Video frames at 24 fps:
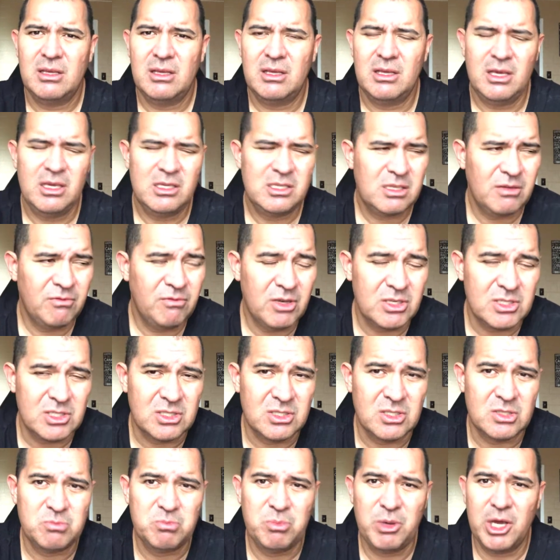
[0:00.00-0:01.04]
Each of us
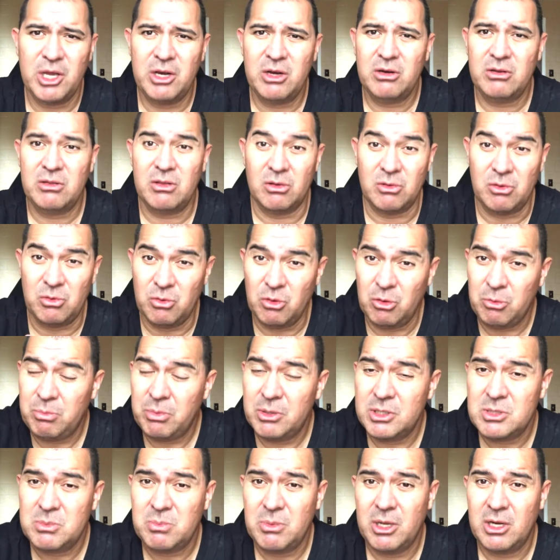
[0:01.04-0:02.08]
is better, the group
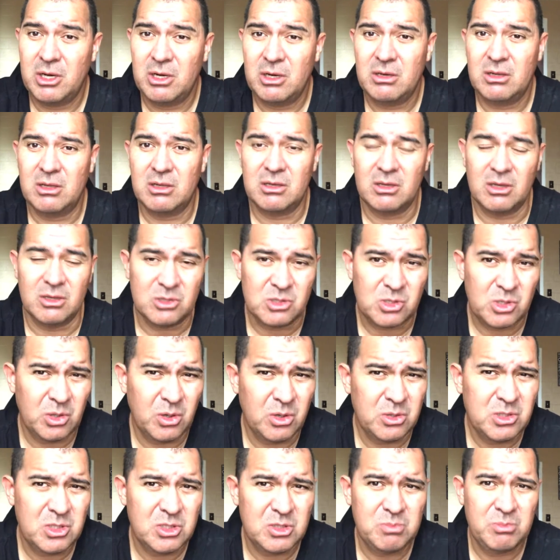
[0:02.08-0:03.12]
is better, the
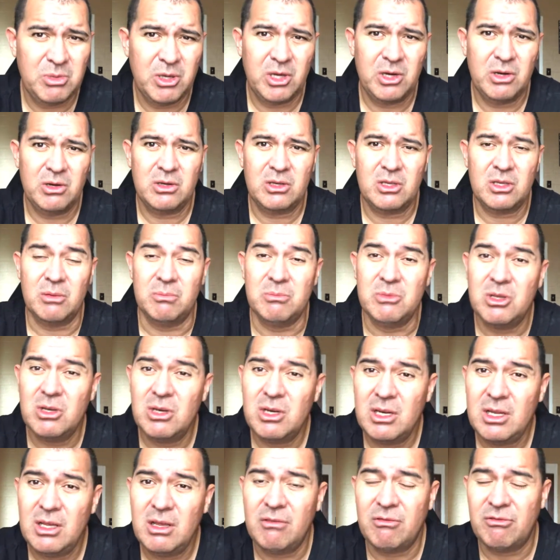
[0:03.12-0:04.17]
church is better,
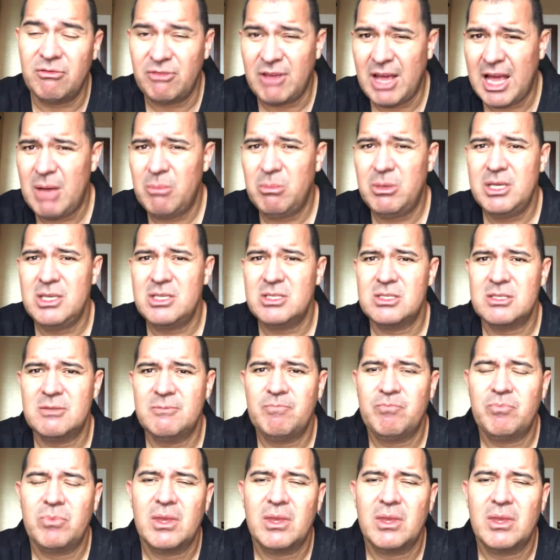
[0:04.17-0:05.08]
community, families.